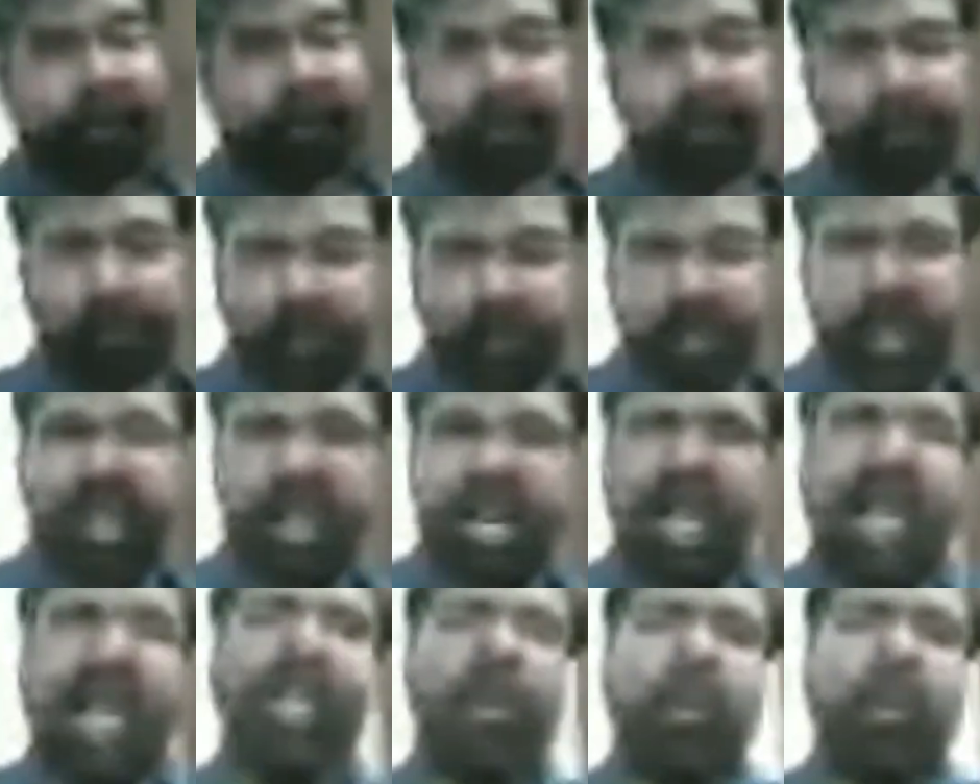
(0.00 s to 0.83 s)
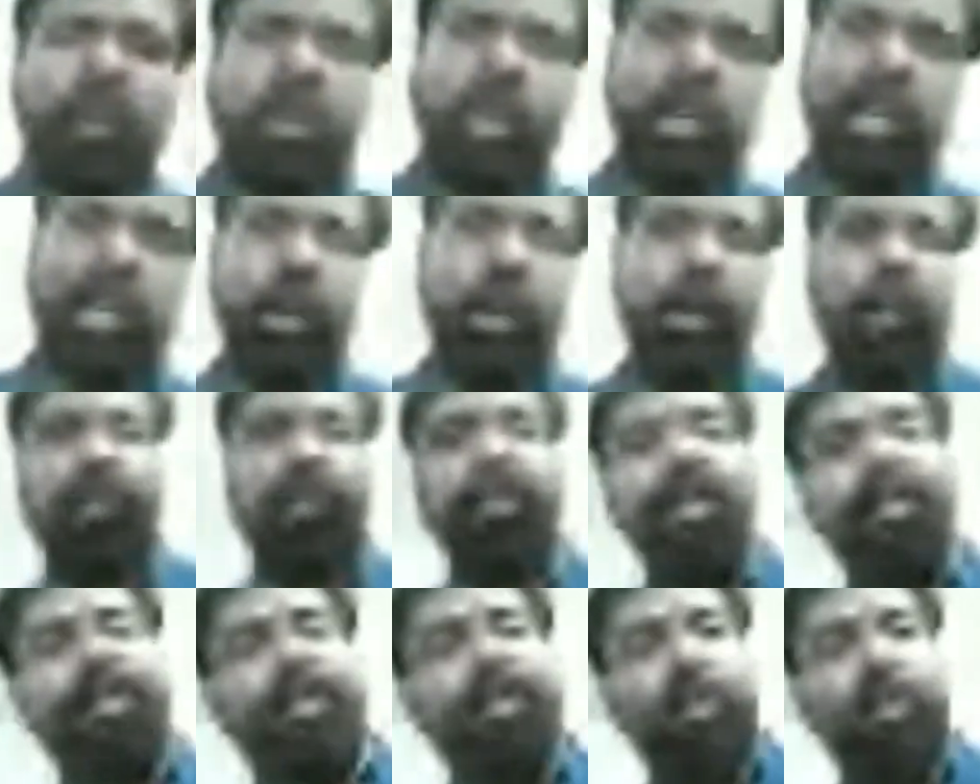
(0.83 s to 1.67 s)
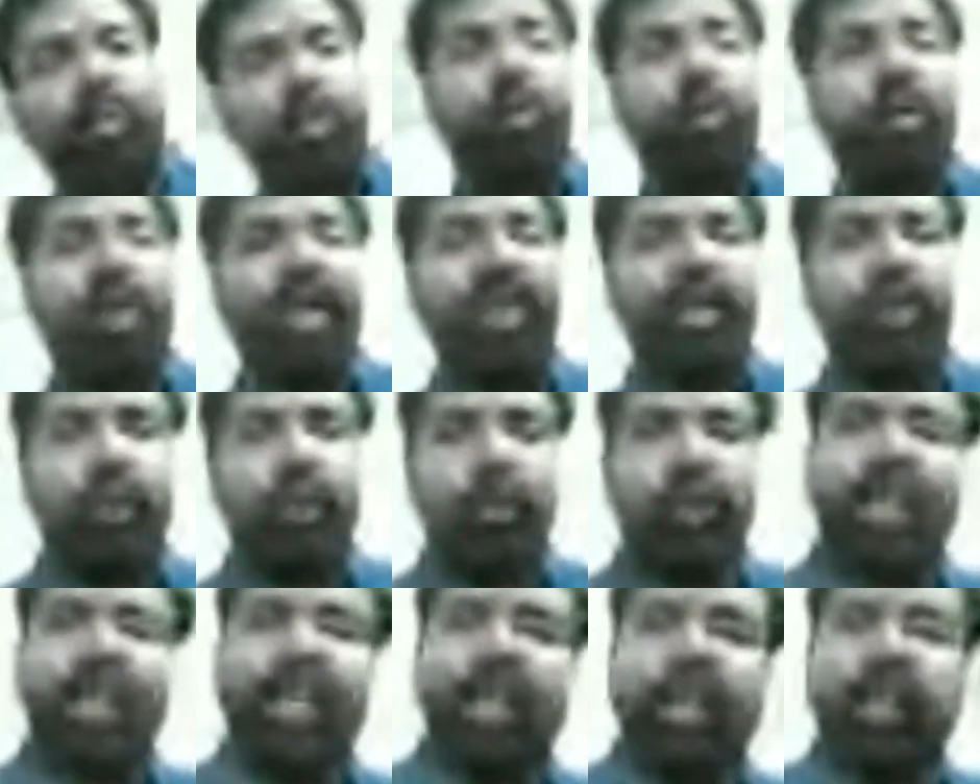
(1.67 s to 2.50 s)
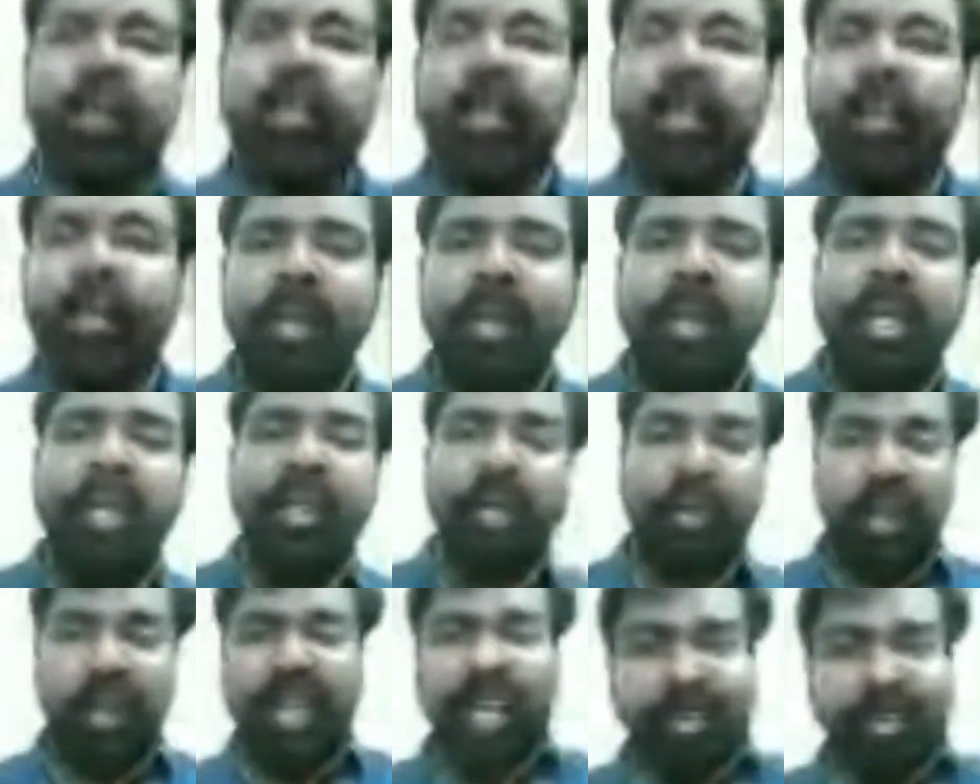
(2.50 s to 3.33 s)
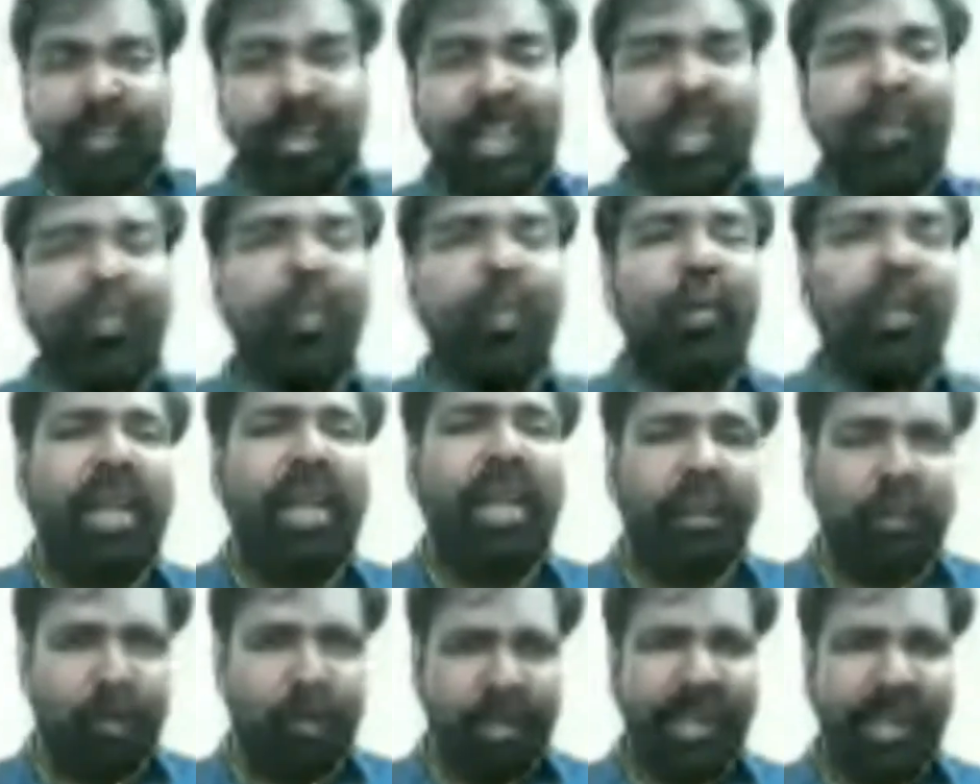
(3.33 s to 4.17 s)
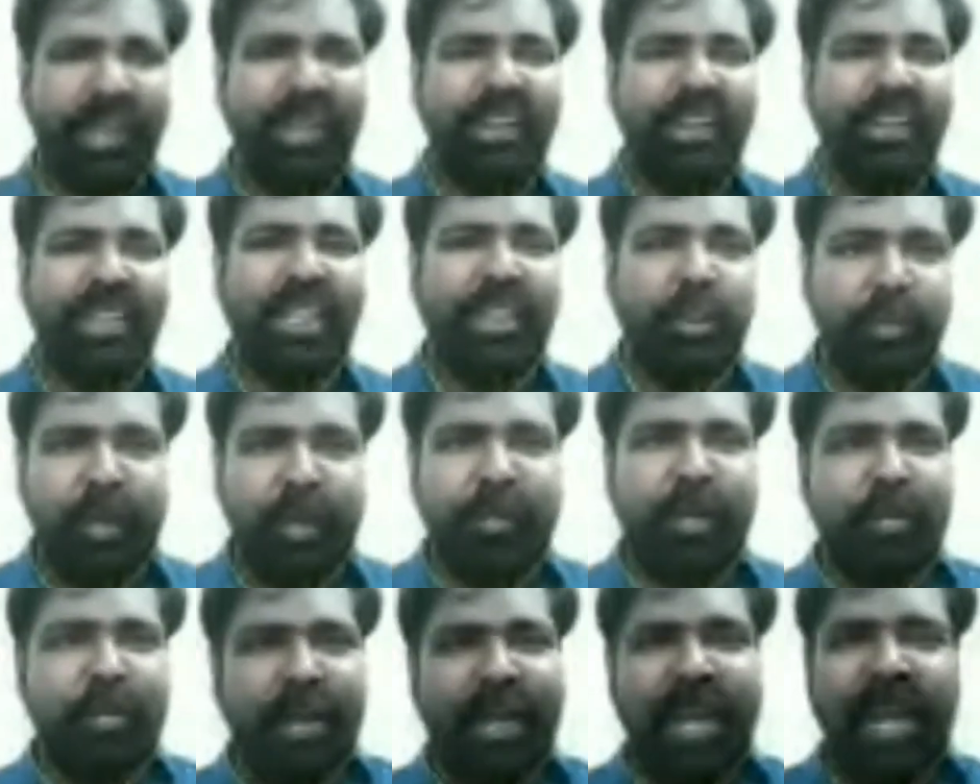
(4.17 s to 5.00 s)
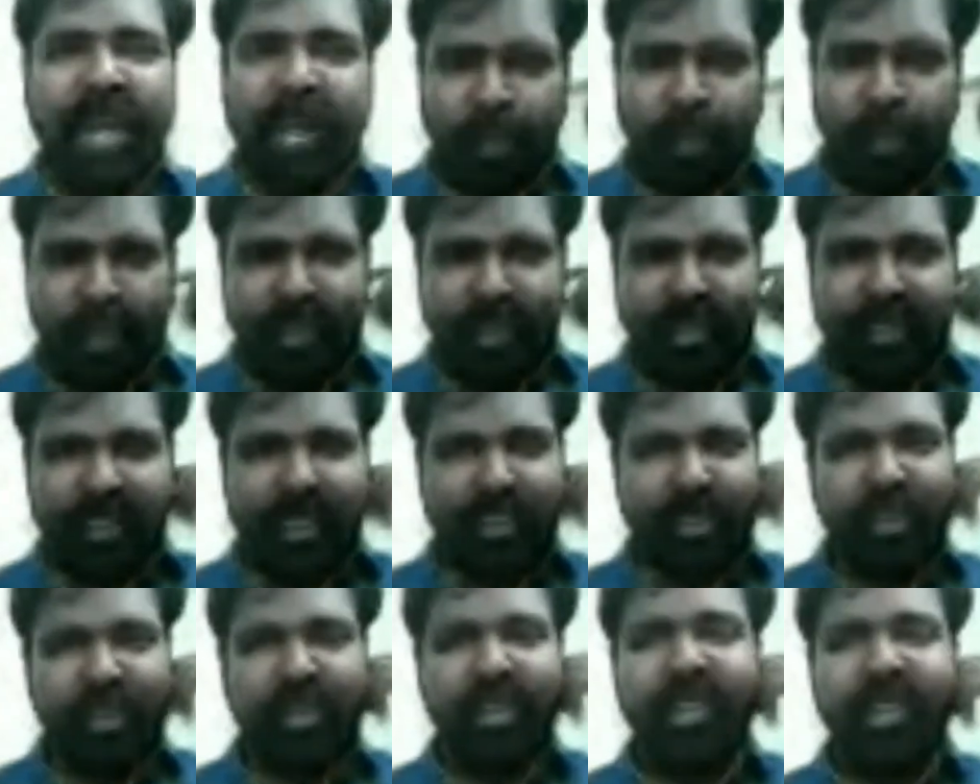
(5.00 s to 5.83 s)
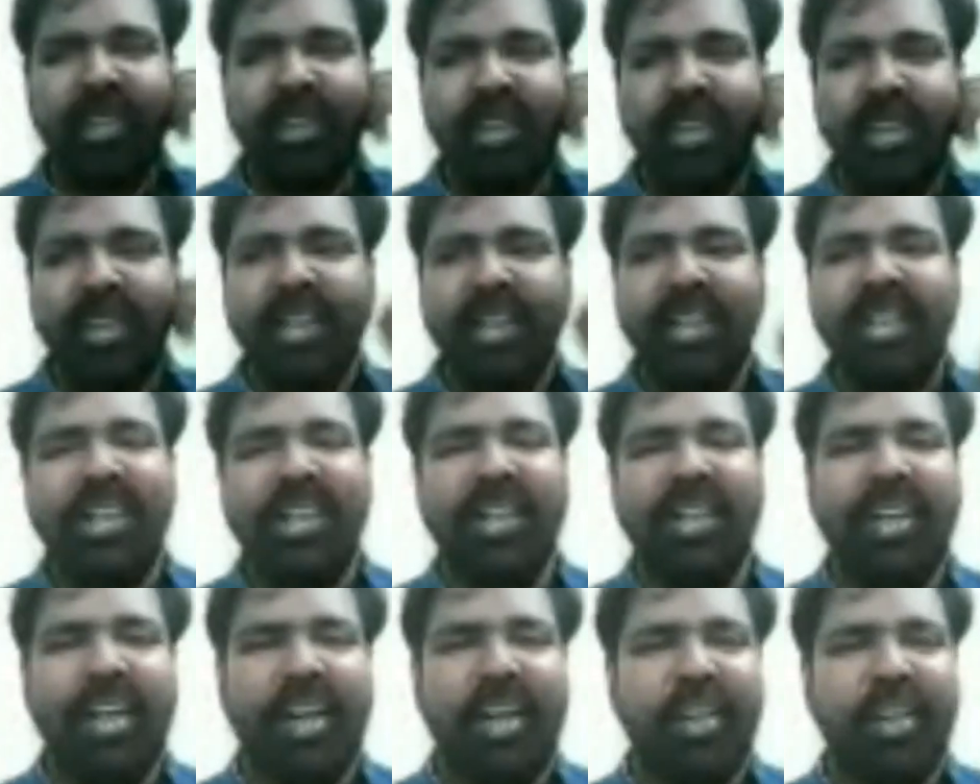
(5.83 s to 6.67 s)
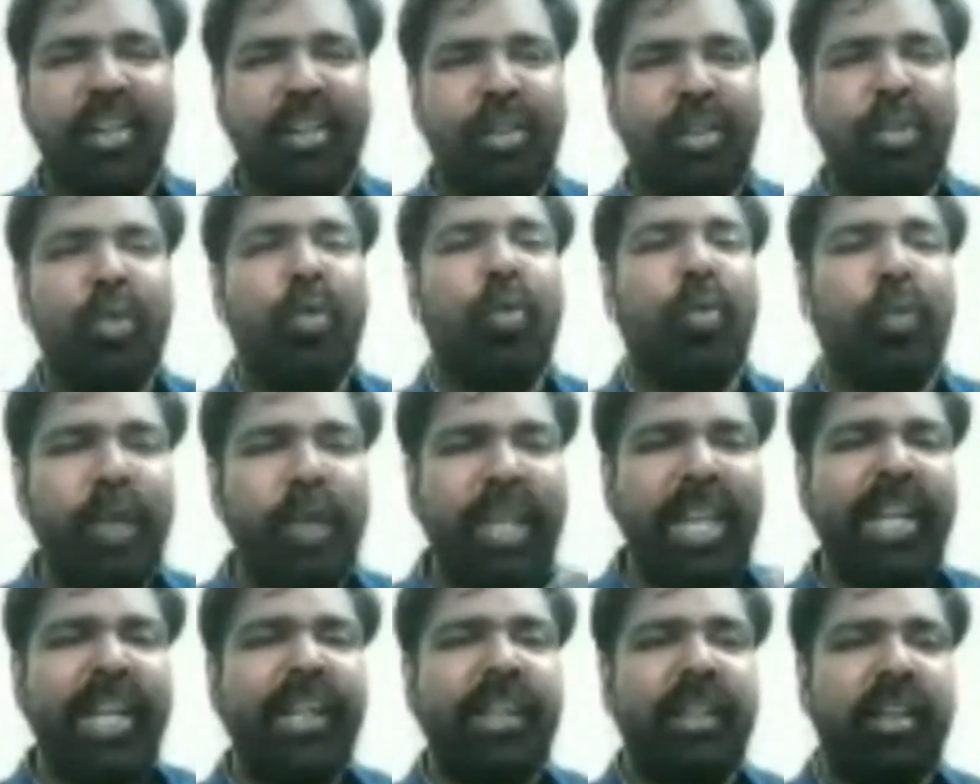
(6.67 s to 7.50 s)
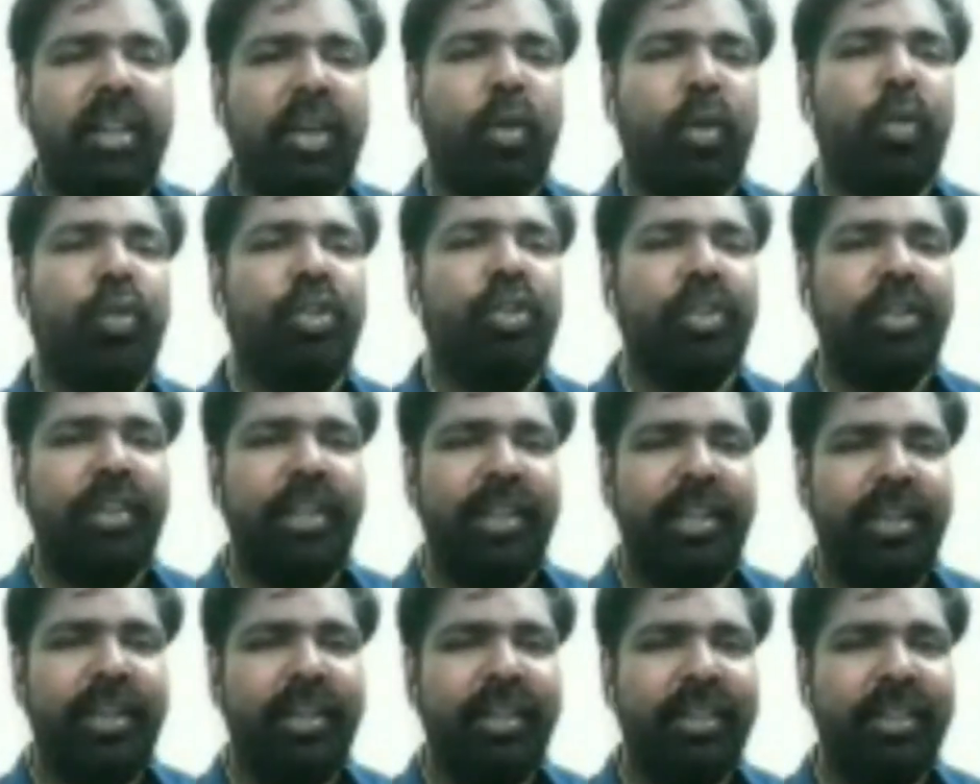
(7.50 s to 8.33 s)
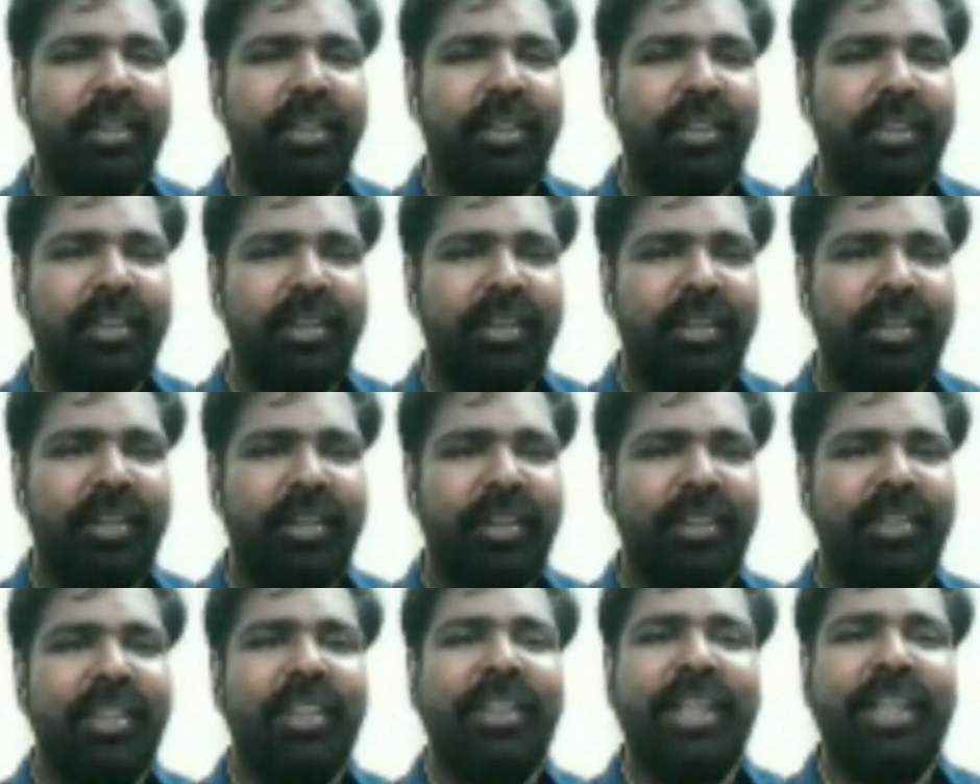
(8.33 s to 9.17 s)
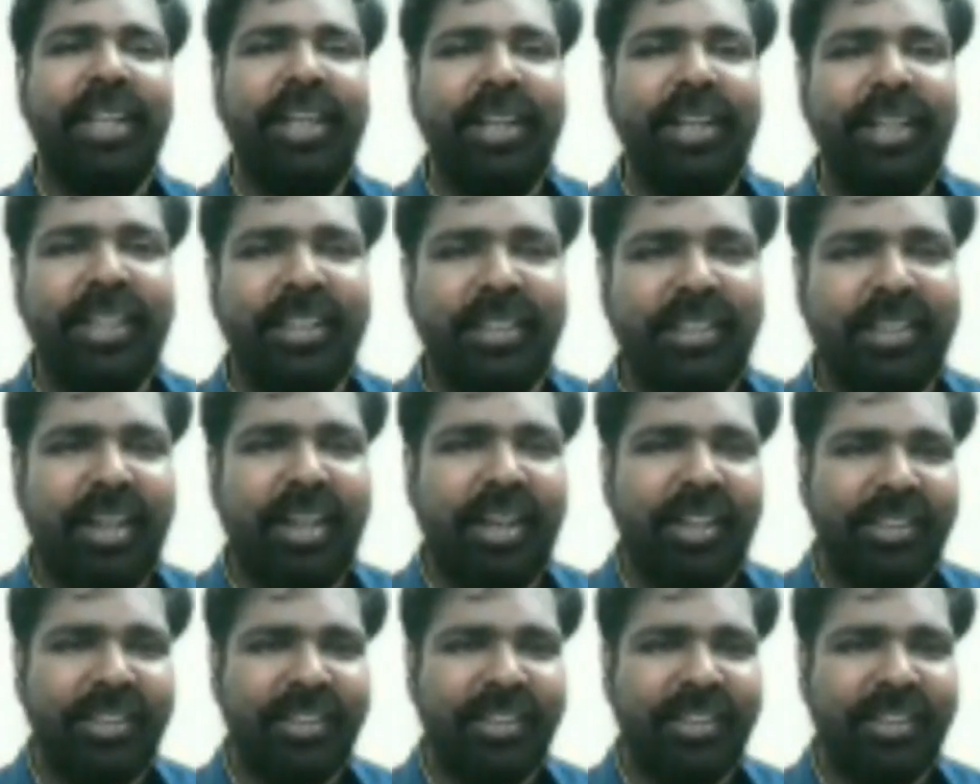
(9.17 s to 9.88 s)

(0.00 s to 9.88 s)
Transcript: i know there are a lot of people who don't like to read so even if you like to read that's why we began today's session to read rushdie is a tedious task